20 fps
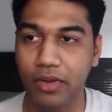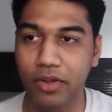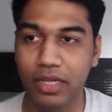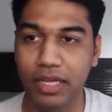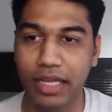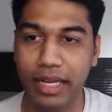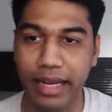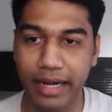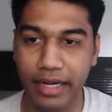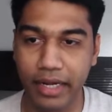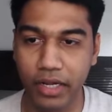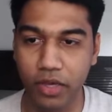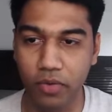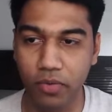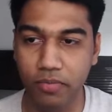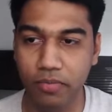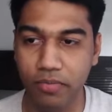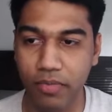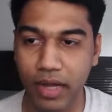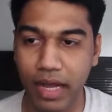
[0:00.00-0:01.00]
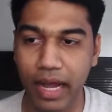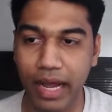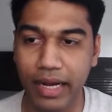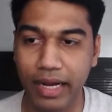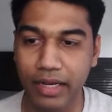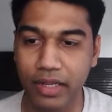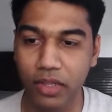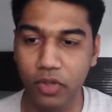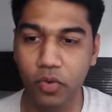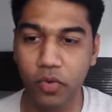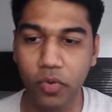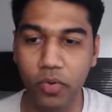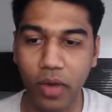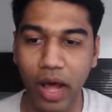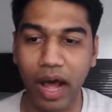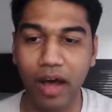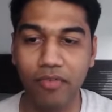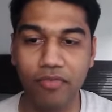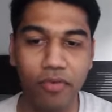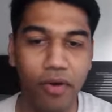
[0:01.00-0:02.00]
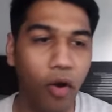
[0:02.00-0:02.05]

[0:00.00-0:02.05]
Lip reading: on create new, and you have